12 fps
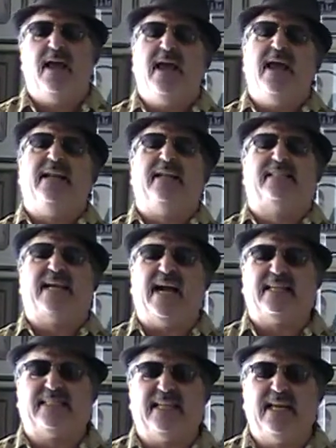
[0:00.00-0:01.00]
And the
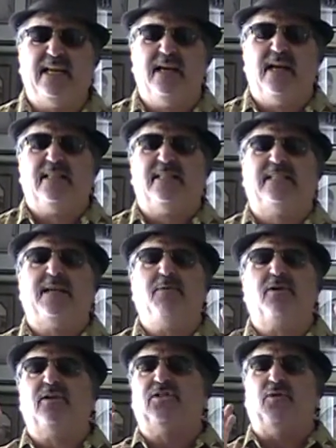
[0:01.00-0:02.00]
tax thing, the
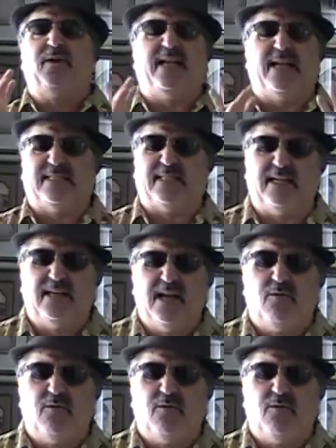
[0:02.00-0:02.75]
Democrats are against it.